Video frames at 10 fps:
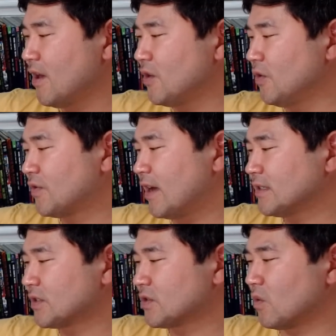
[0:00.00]
Use
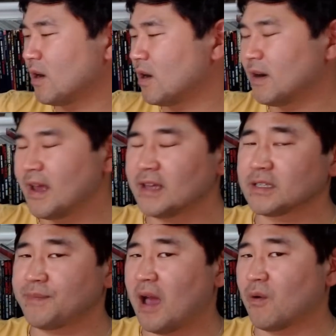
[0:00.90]
that sword as
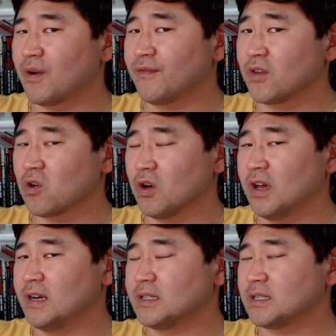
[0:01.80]
a power of
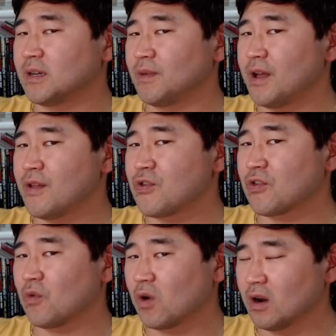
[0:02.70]
good. It's a double-edged
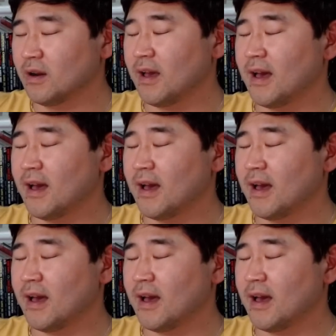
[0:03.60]
sword.